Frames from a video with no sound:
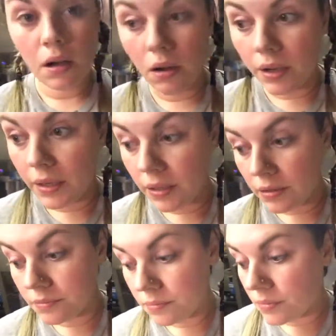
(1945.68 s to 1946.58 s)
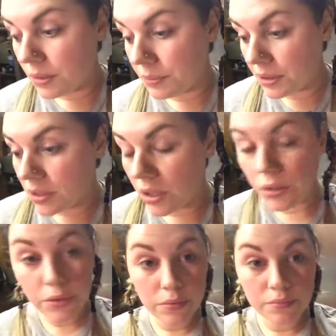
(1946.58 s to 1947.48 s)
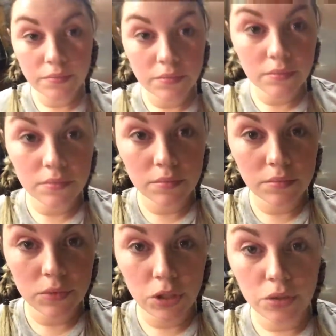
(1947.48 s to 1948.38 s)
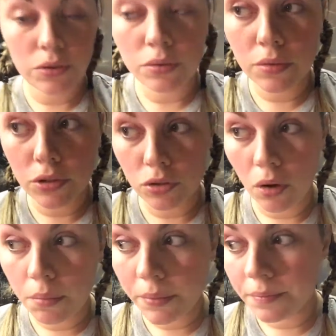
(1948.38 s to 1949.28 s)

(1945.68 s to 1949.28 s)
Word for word: I am going to go to the shop